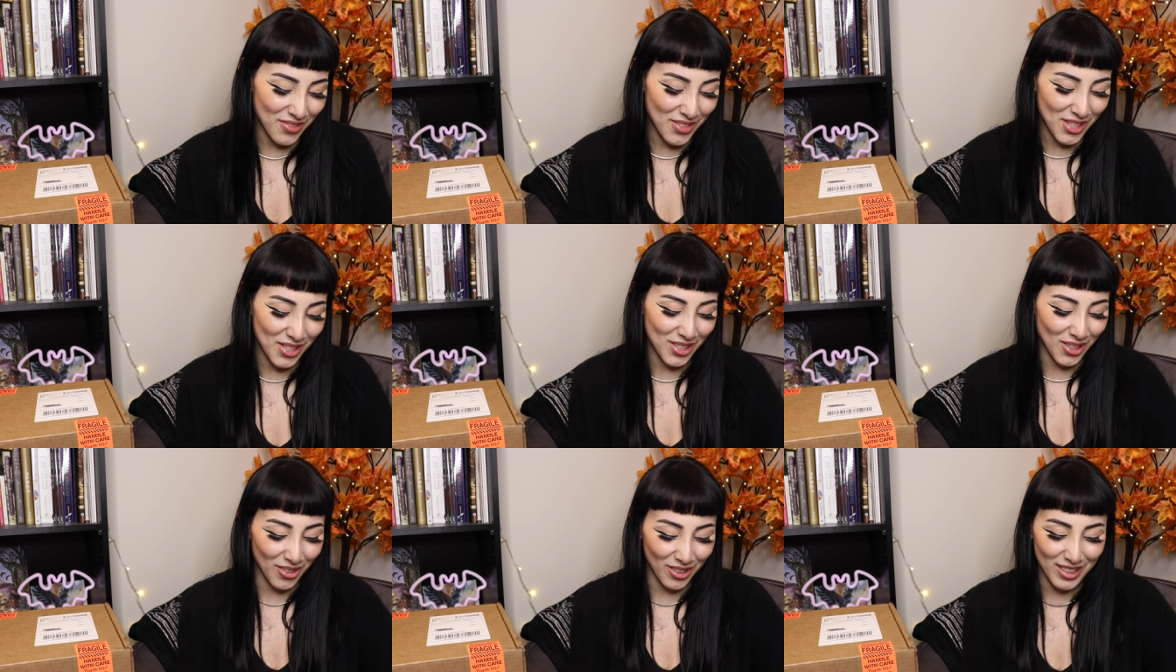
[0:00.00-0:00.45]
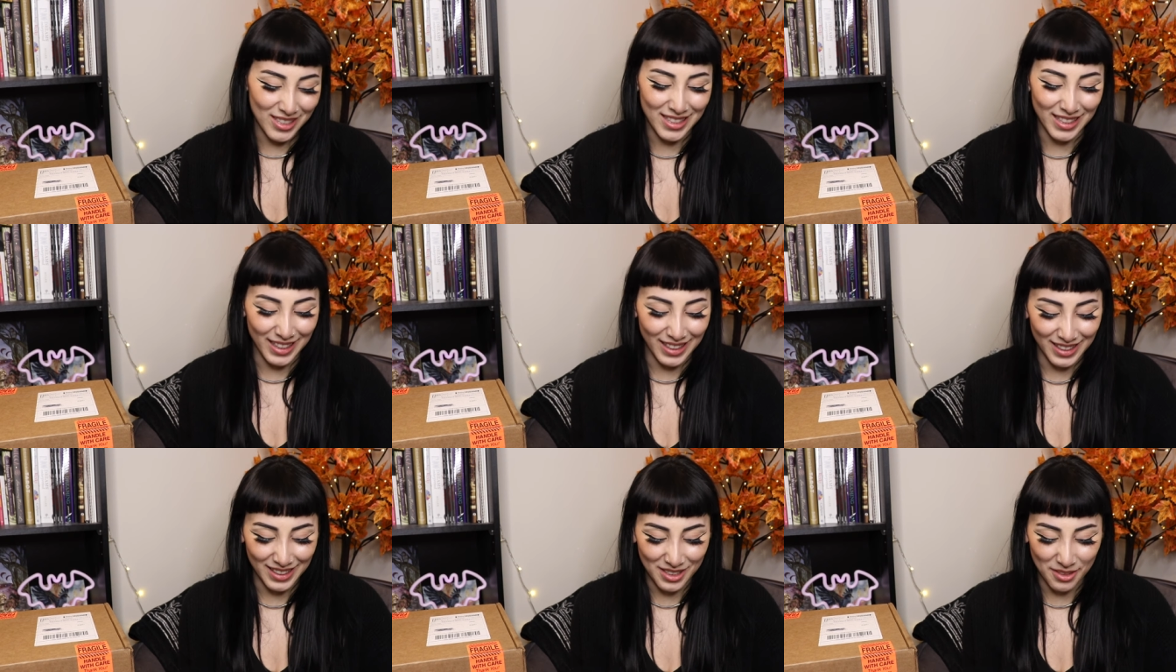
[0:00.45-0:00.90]
I'm so
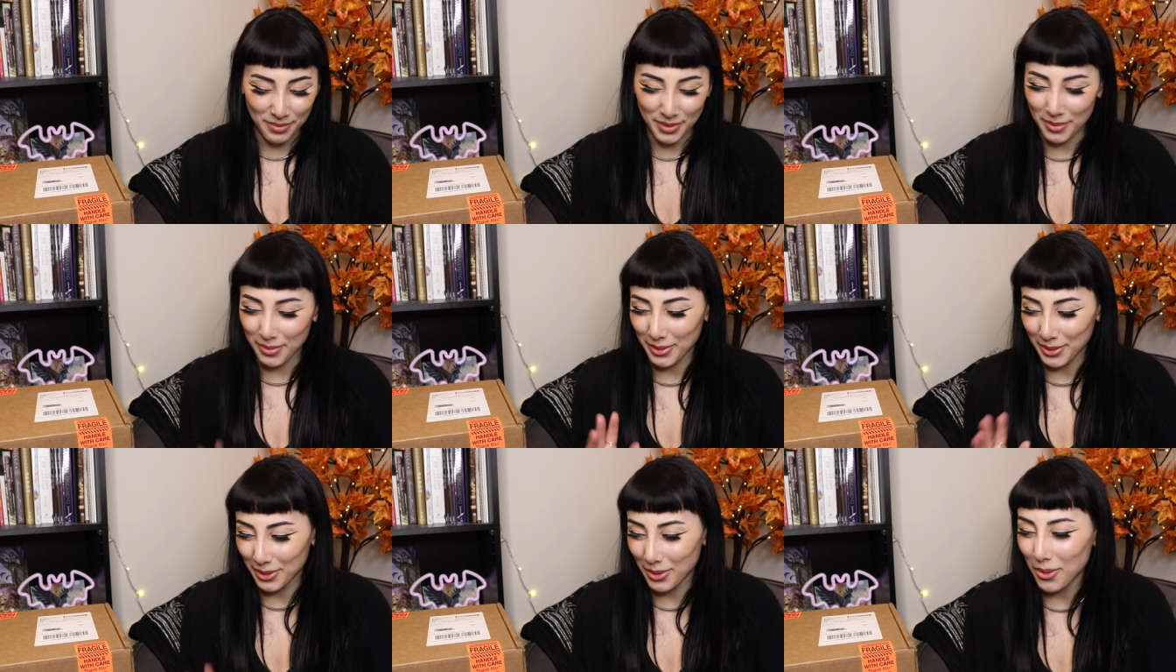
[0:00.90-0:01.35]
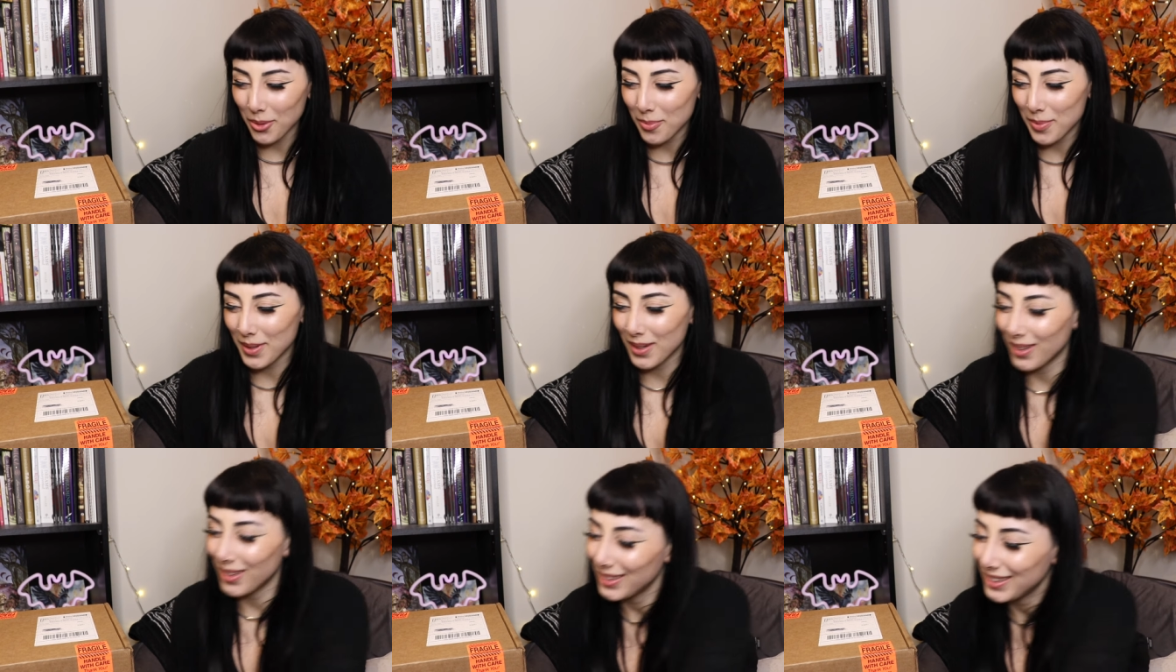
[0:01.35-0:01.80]
excited to be able to
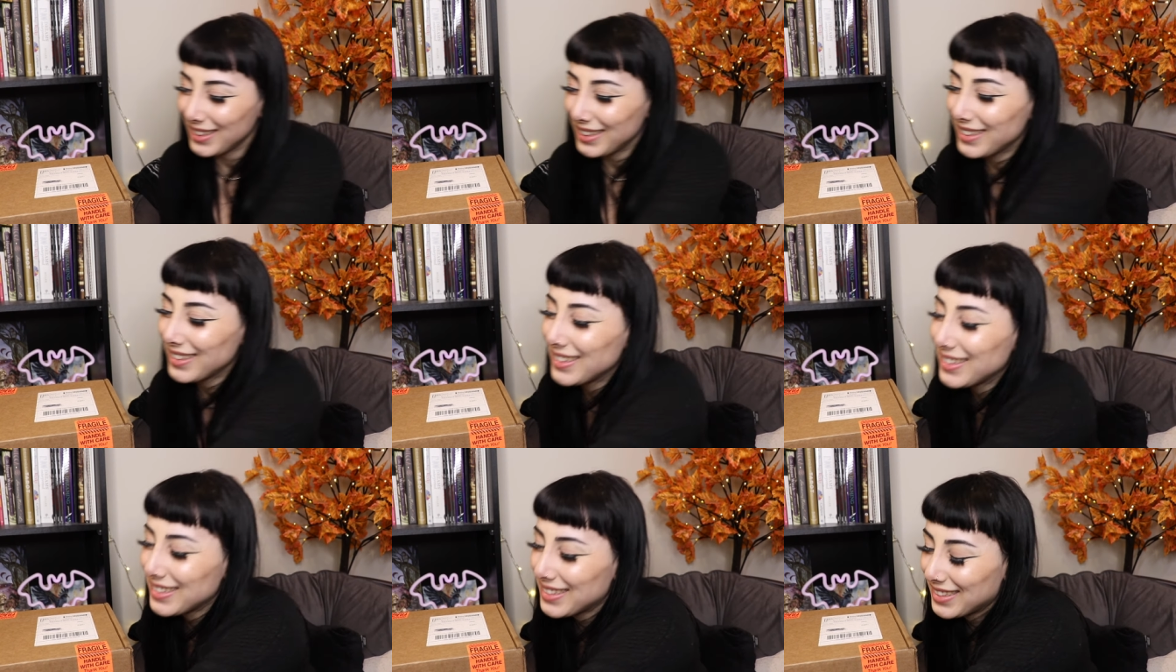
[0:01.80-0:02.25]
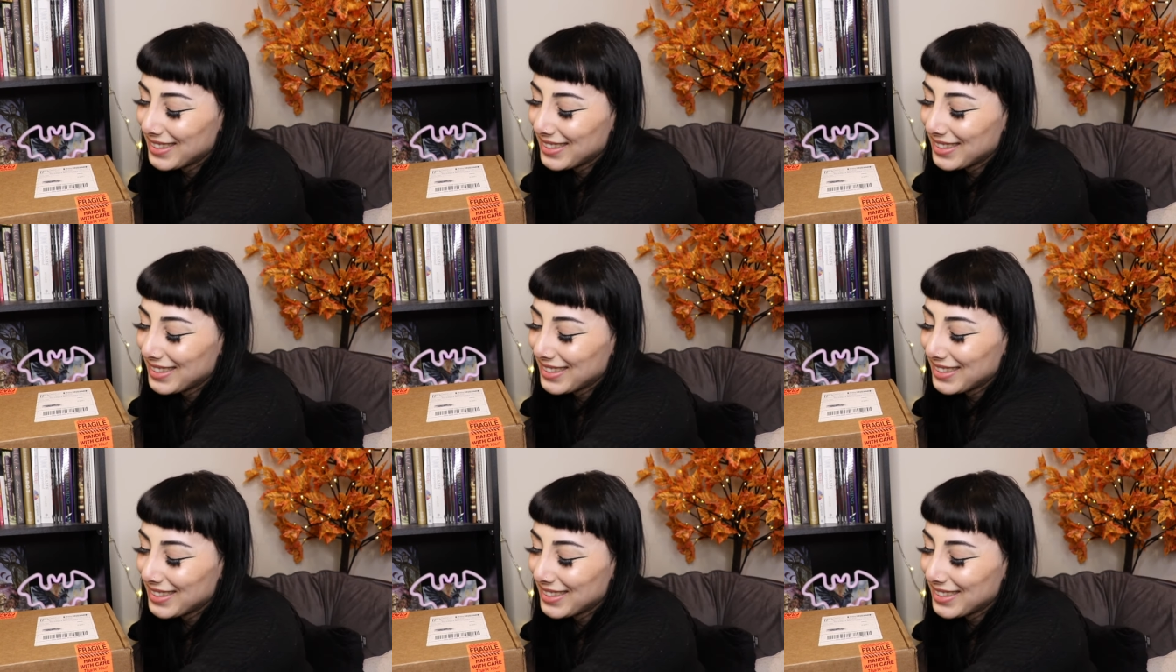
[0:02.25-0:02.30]
open all these.